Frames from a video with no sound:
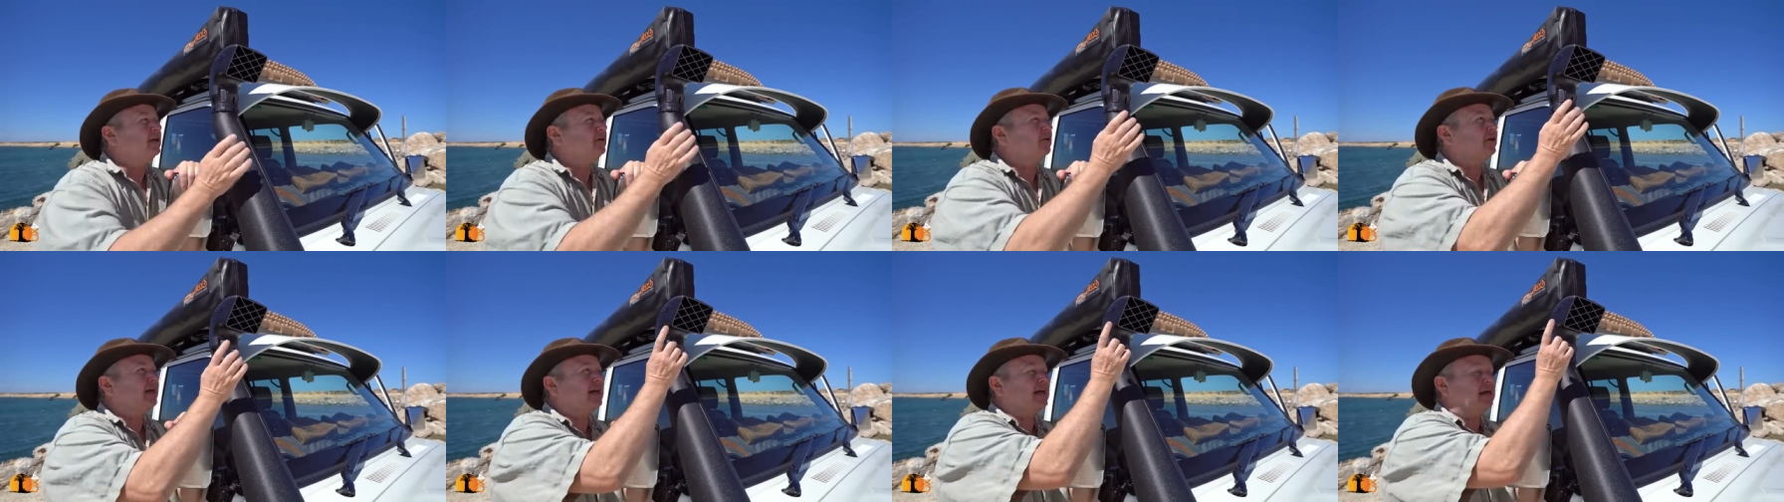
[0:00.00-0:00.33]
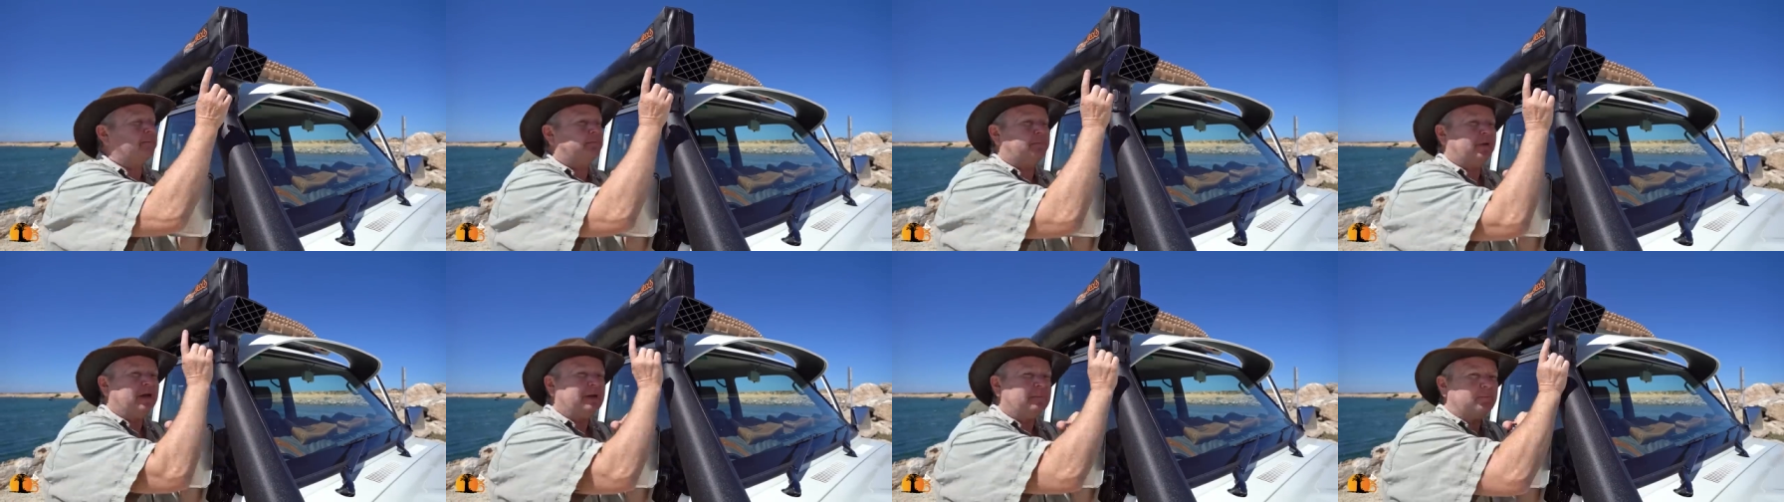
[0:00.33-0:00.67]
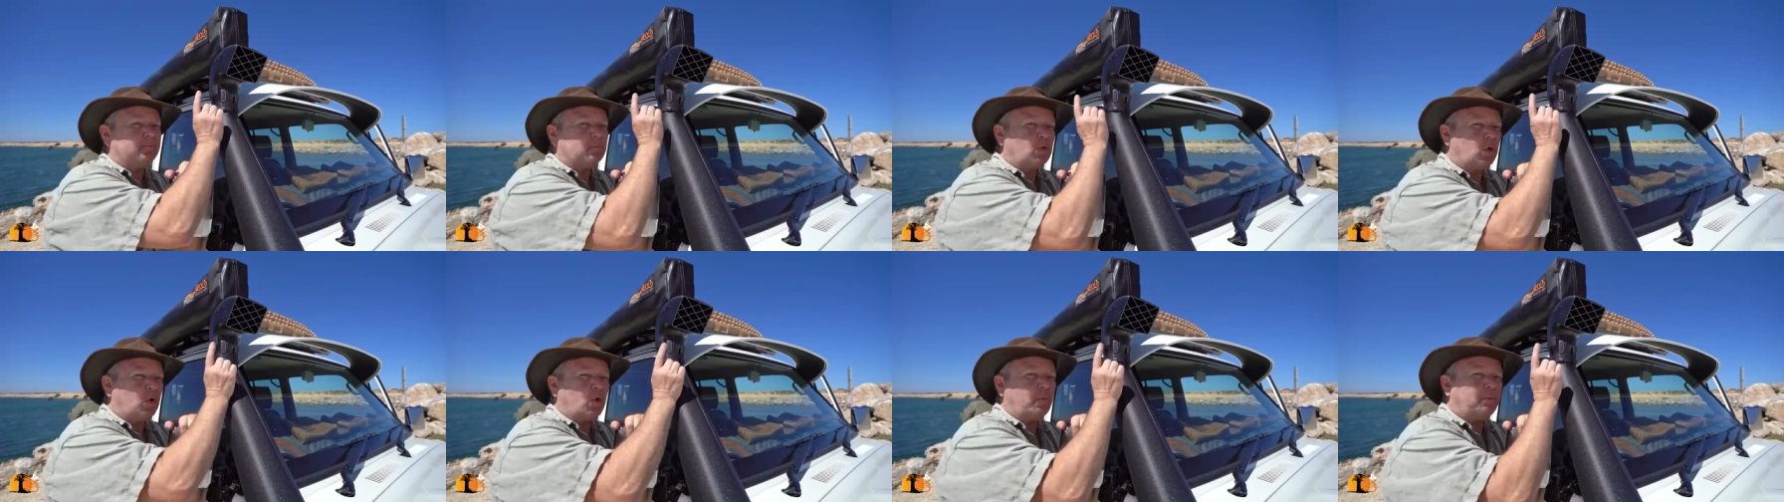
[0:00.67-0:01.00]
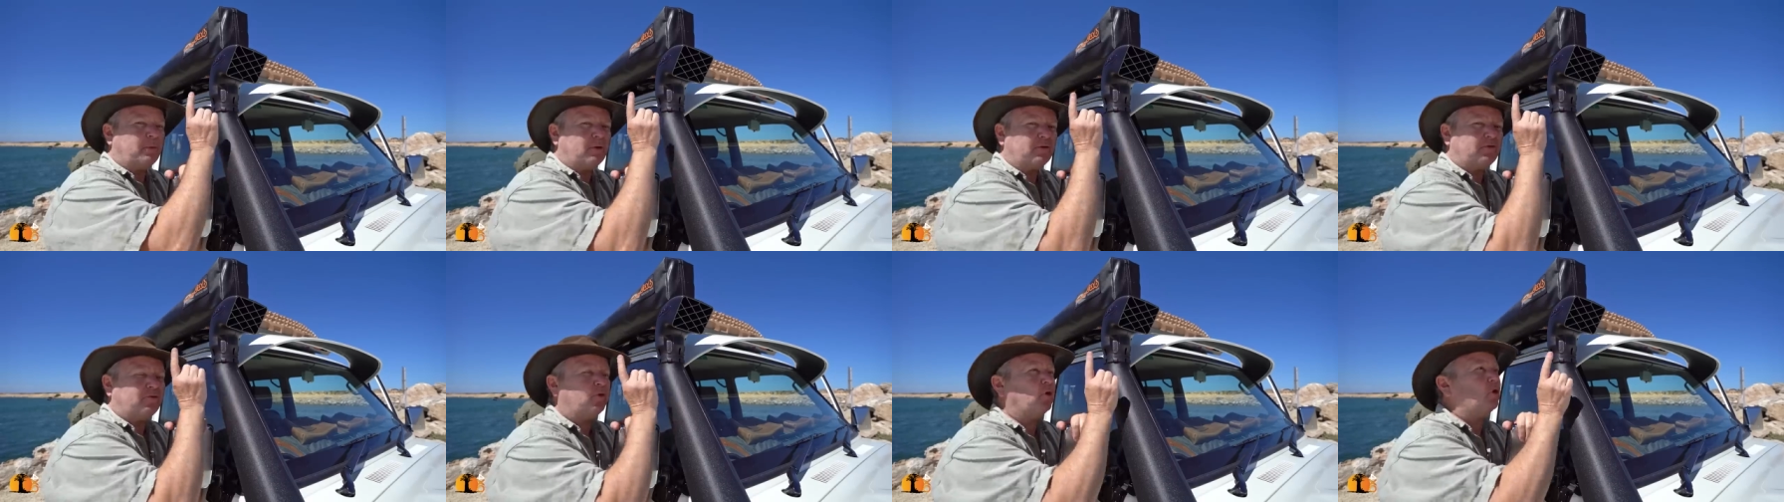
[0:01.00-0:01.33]
You get a bit more
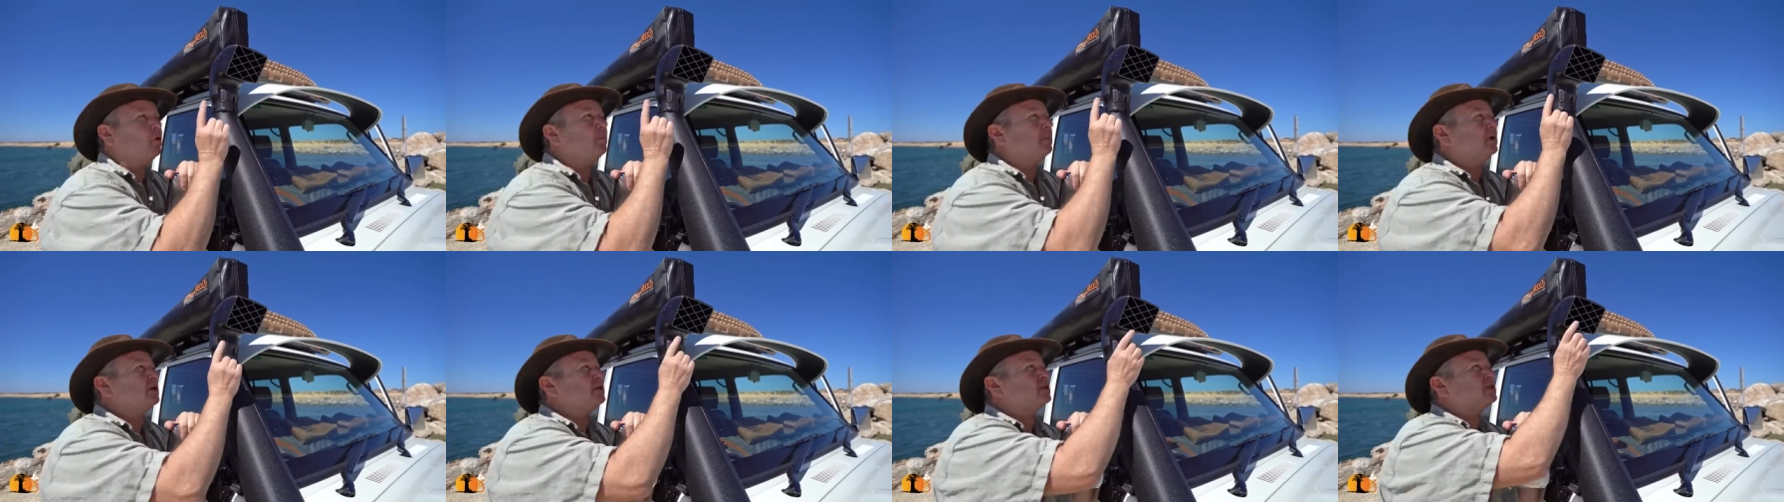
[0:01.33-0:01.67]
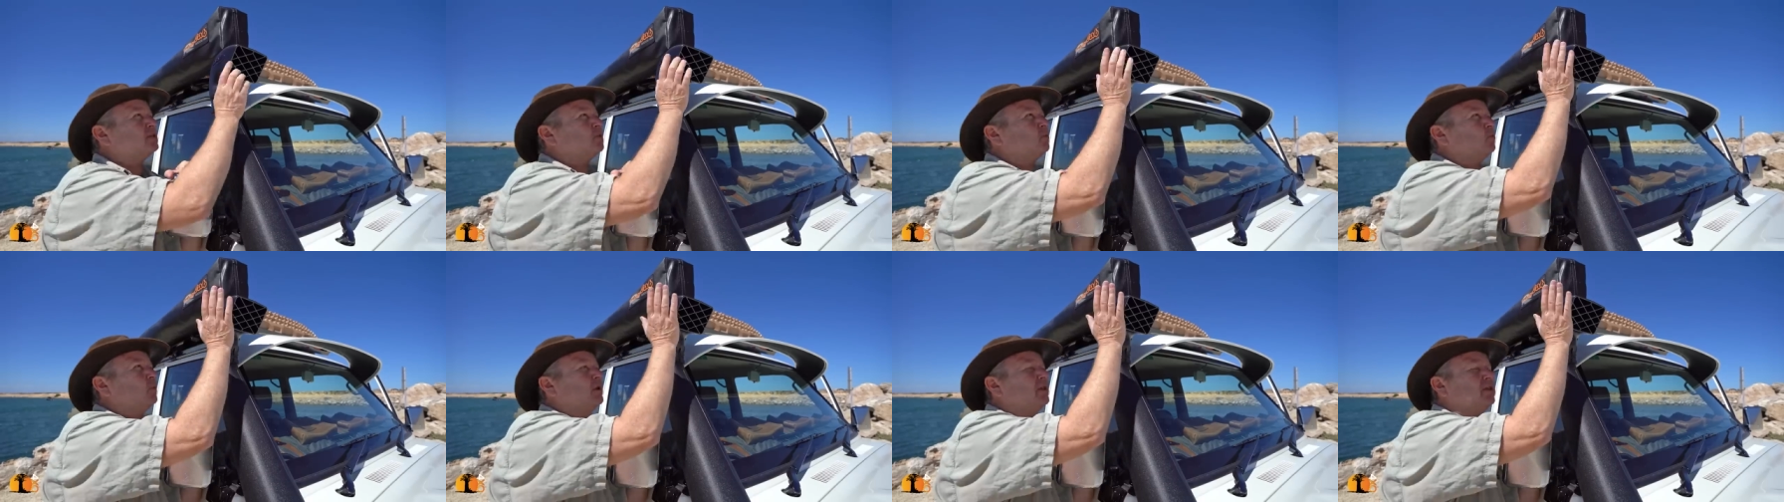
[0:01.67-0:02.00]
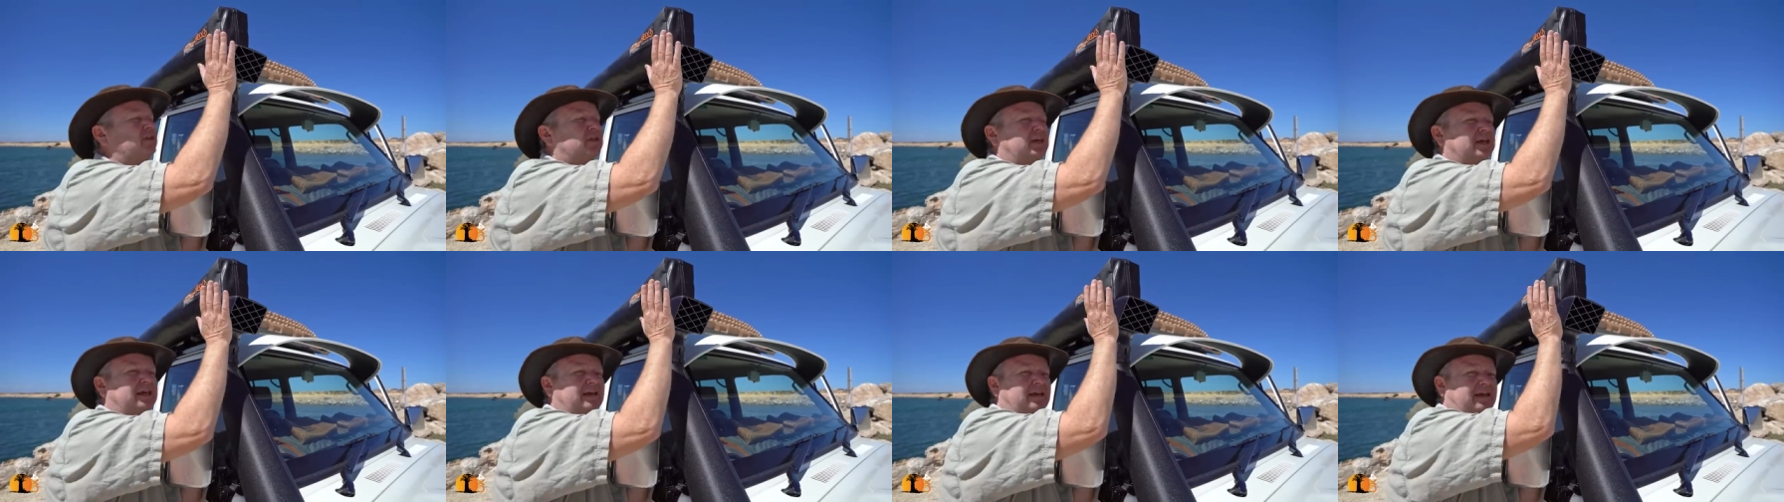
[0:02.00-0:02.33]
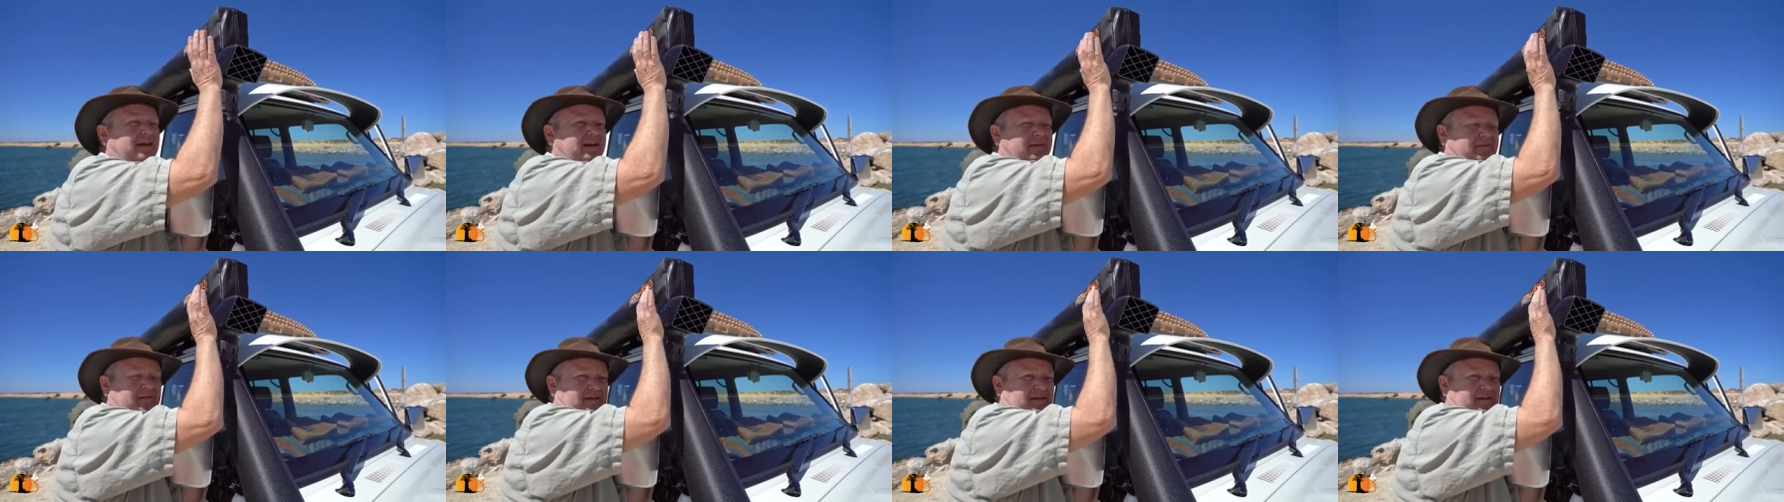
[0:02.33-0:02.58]
performance with the